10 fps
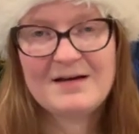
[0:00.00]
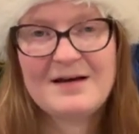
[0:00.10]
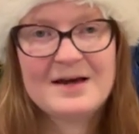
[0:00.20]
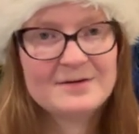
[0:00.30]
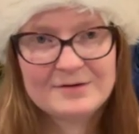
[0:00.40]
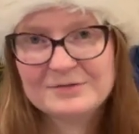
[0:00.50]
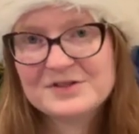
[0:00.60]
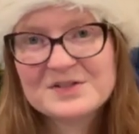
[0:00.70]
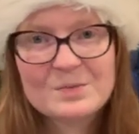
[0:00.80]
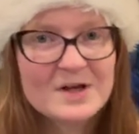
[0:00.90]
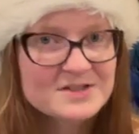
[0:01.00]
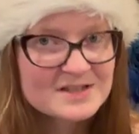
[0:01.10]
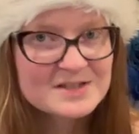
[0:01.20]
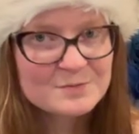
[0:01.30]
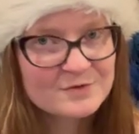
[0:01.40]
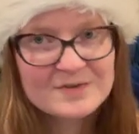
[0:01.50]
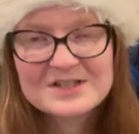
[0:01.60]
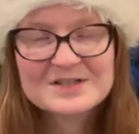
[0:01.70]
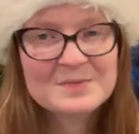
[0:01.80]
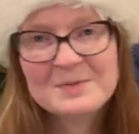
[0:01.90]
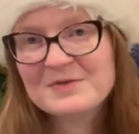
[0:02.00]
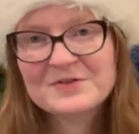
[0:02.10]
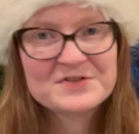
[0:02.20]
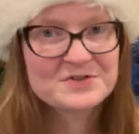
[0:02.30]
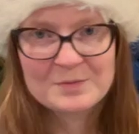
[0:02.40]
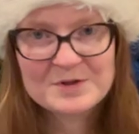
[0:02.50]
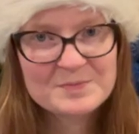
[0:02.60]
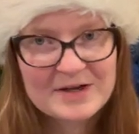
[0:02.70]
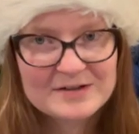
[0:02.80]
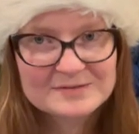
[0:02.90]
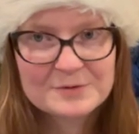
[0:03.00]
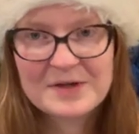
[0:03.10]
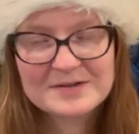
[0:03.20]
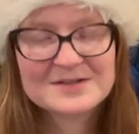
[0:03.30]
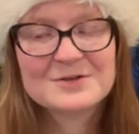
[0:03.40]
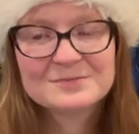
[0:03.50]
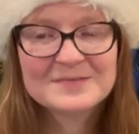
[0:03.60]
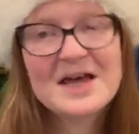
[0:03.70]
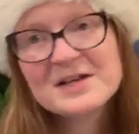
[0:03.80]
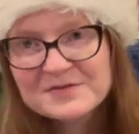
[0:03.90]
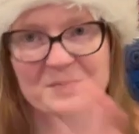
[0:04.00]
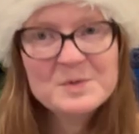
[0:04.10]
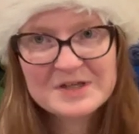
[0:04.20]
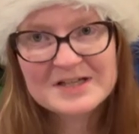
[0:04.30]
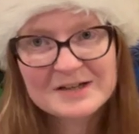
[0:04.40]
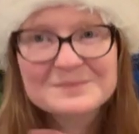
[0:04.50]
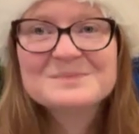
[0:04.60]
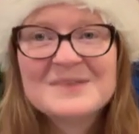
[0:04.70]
I don't know, just watching this movie just made me feel so much better. Okay, so end of Spoonie Tale.